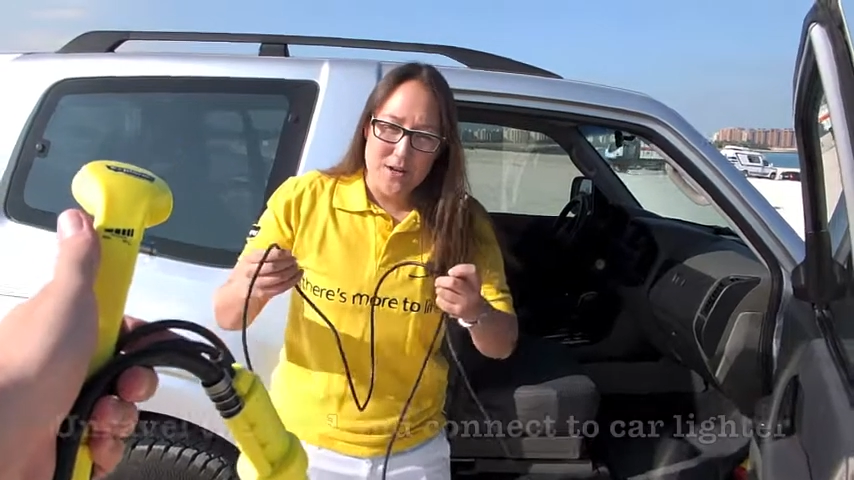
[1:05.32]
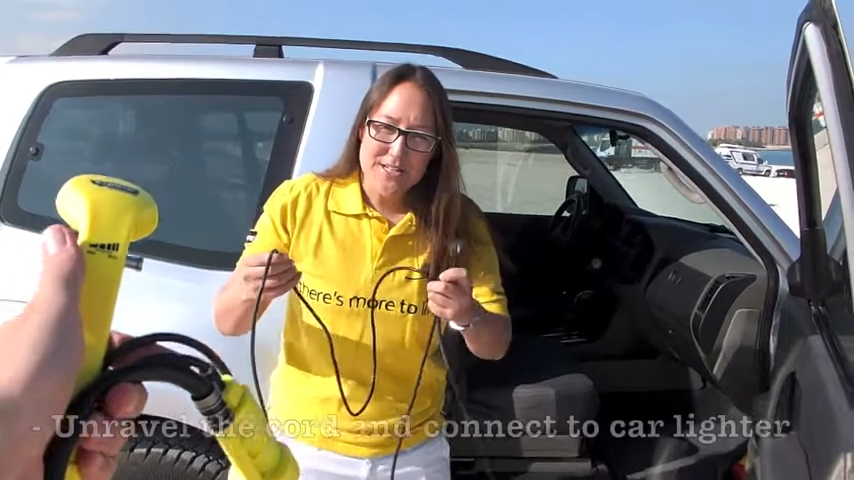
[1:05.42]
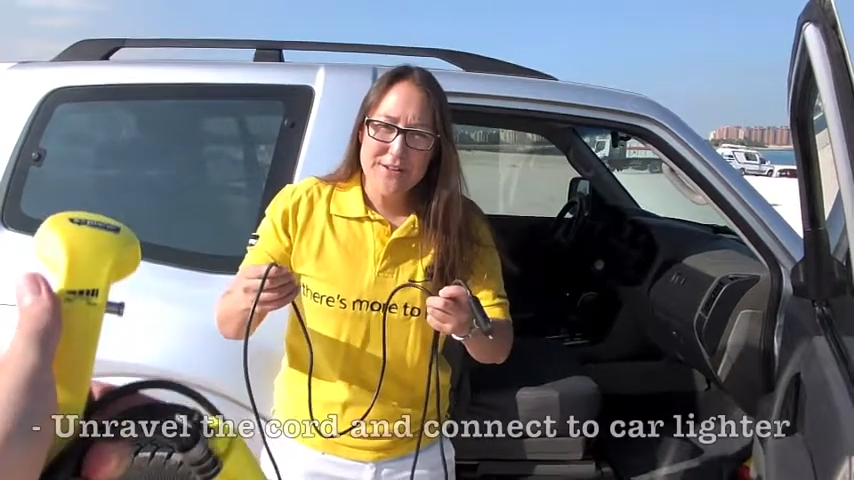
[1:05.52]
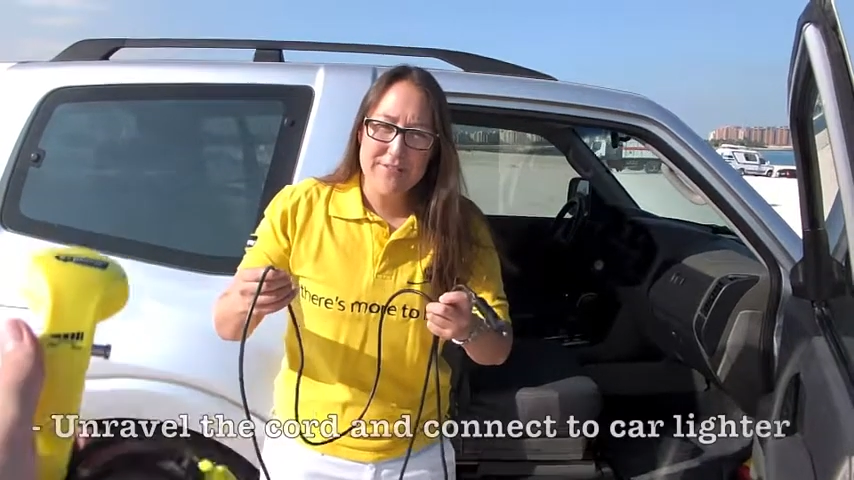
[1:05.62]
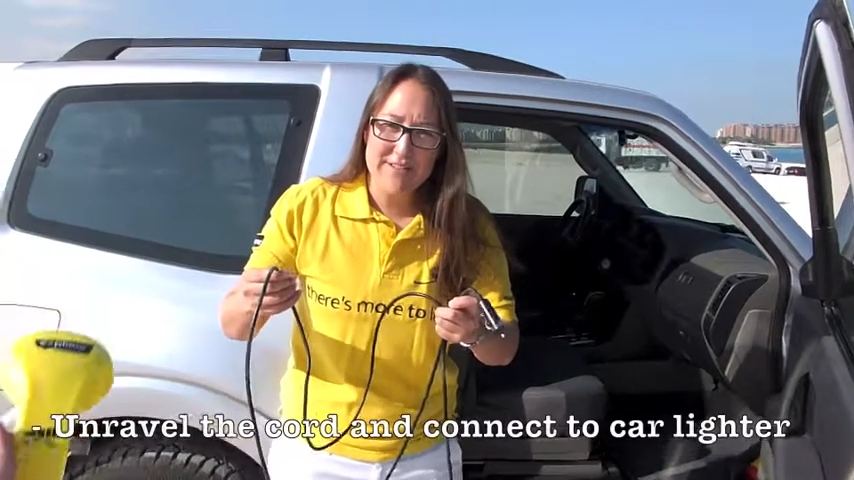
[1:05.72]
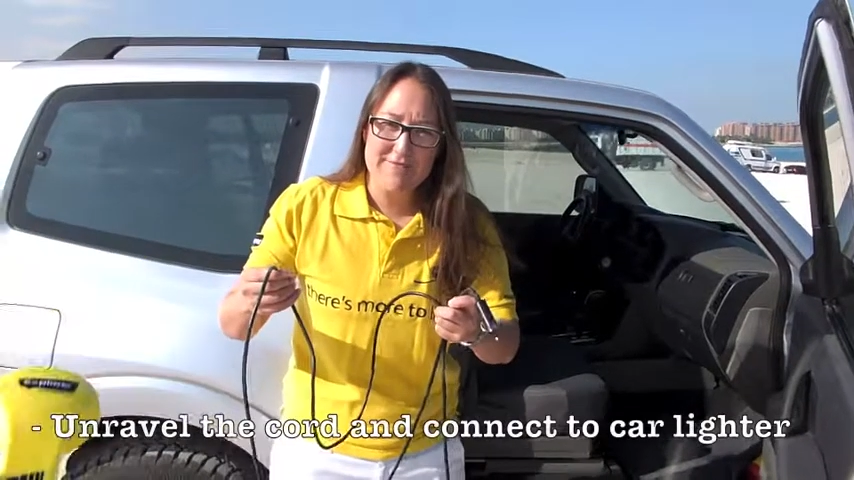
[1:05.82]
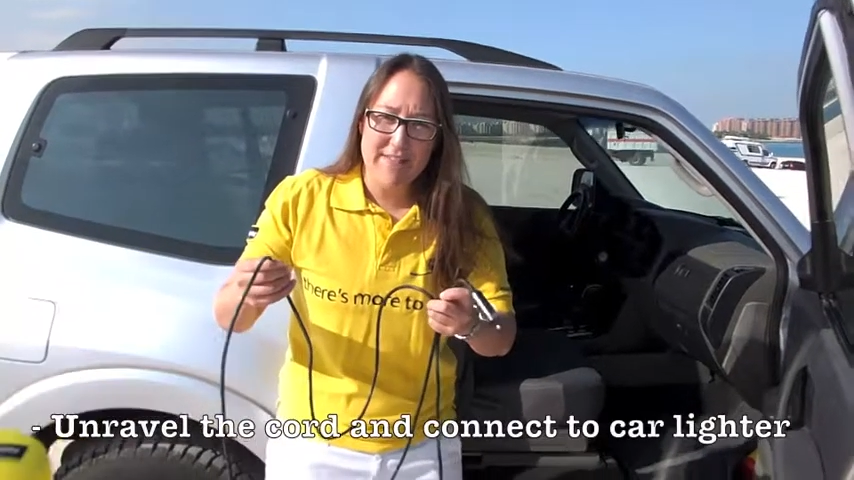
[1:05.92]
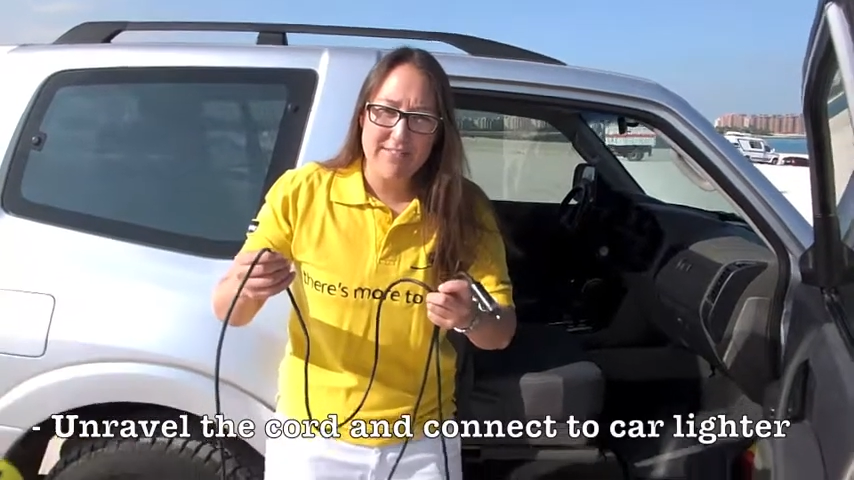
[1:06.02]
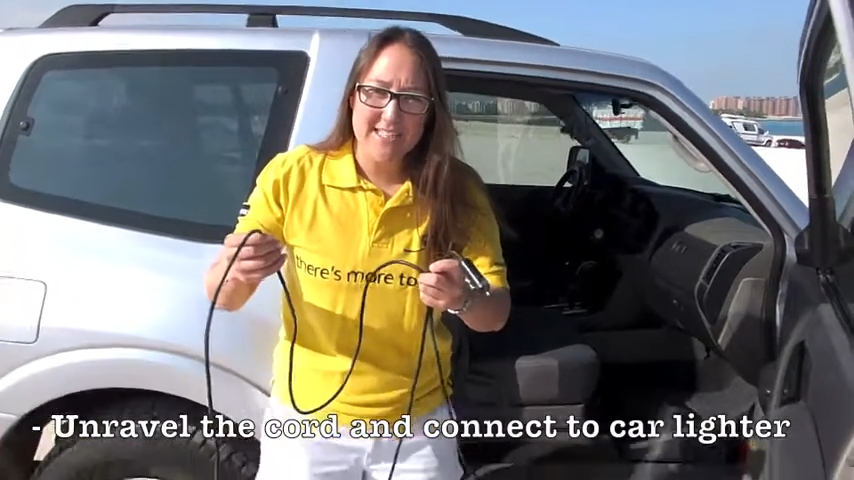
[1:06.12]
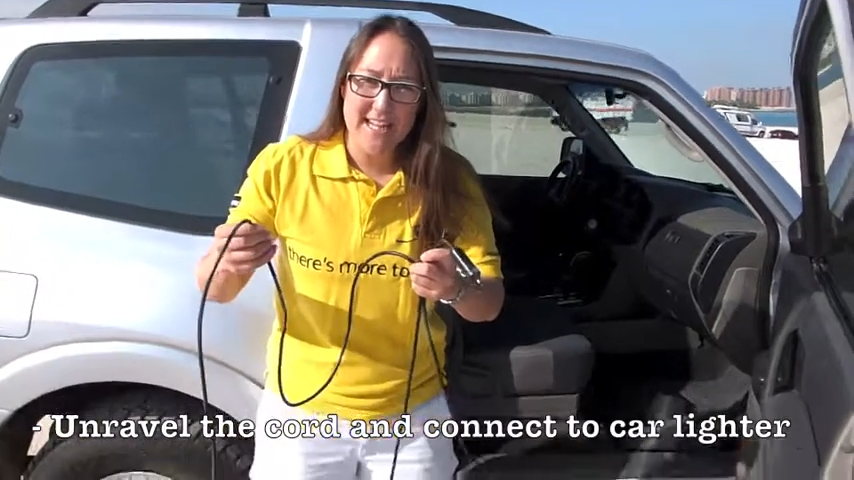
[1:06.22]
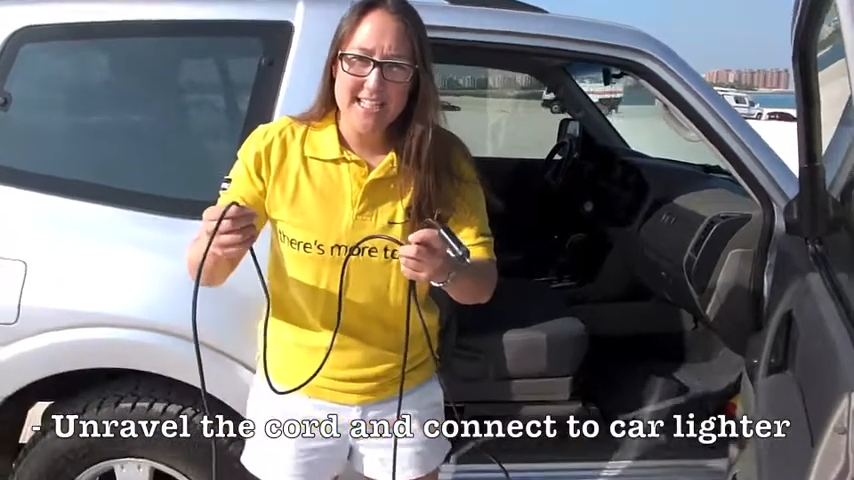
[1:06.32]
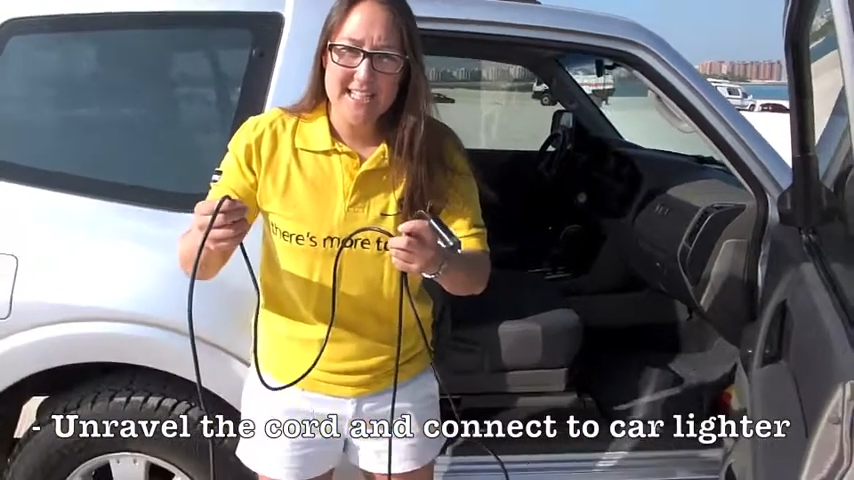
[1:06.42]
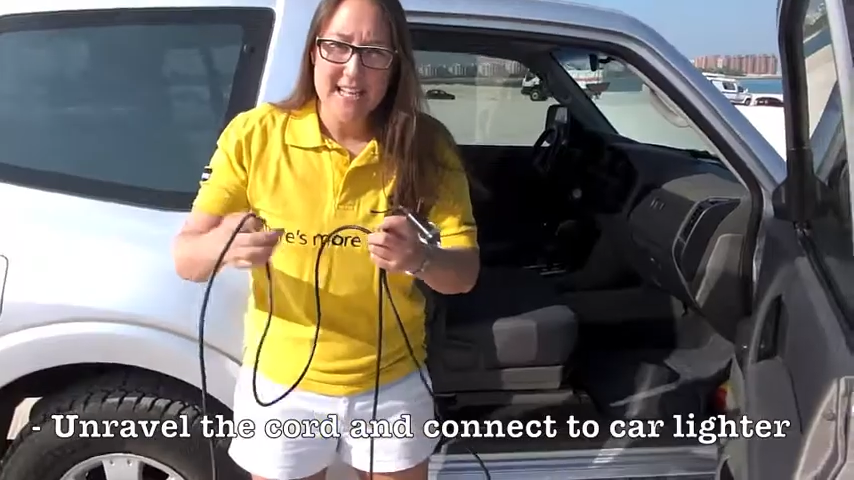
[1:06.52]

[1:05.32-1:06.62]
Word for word: Once you've unraveled it,